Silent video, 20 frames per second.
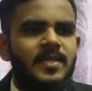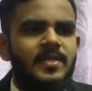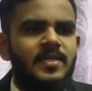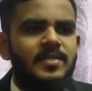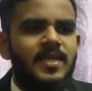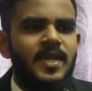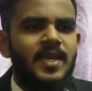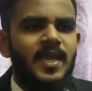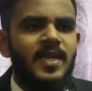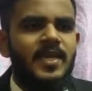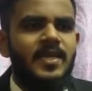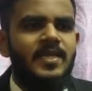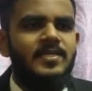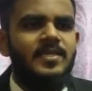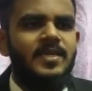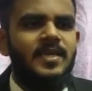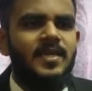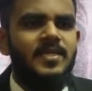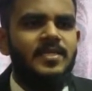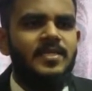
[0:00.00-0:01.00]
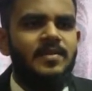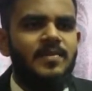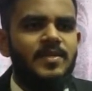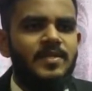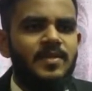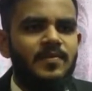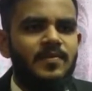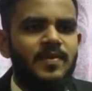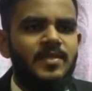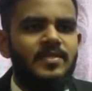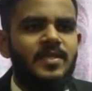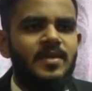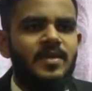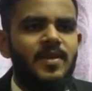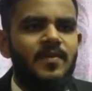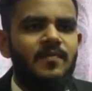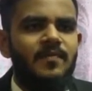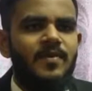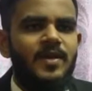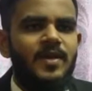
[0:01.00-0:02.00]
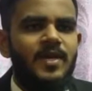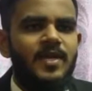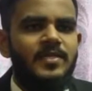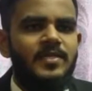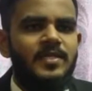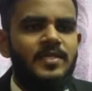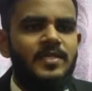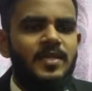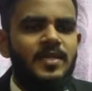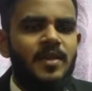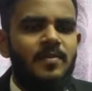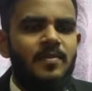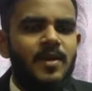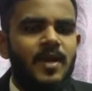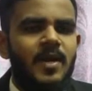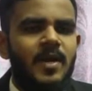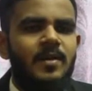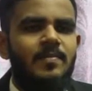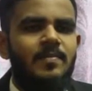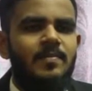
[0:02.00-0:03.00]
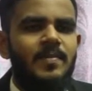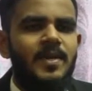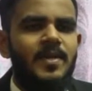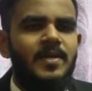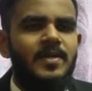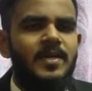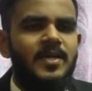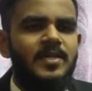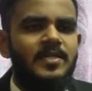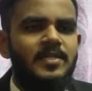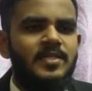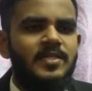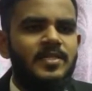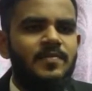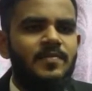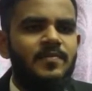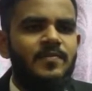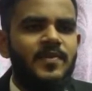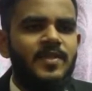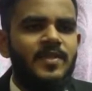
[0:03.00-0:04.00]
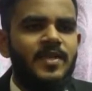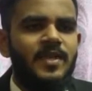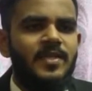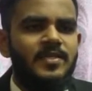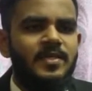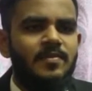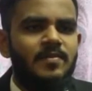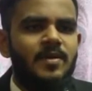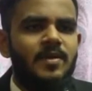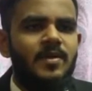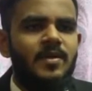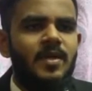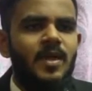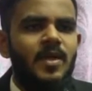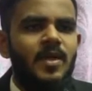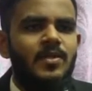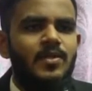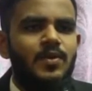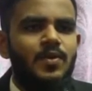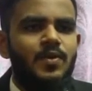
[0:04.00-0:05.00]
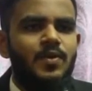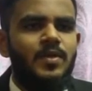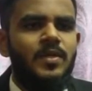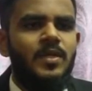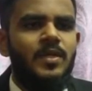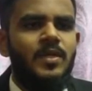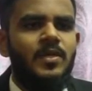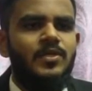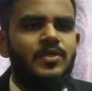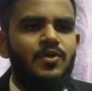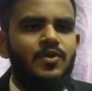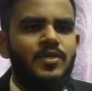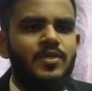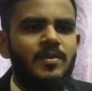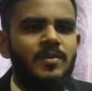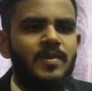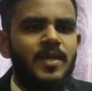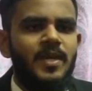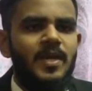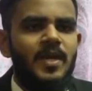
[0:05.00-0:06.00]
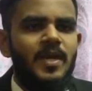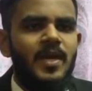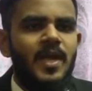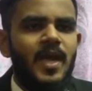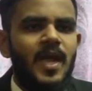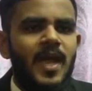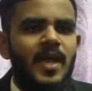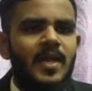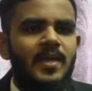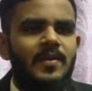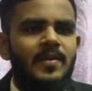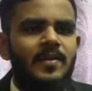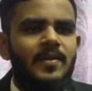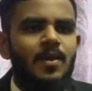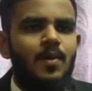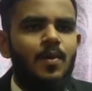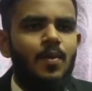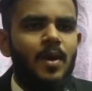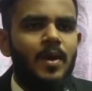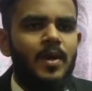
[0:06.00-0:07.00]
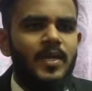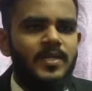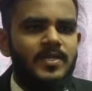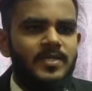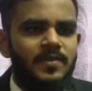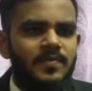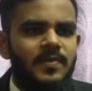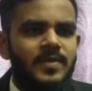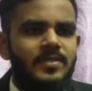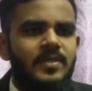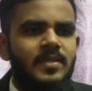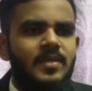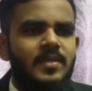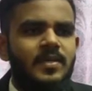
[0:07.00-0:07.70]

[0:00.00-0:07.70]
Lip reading: Second is customer service. Jamirah Food Industries and Berhad build relationship with customer through social media and walk-in service.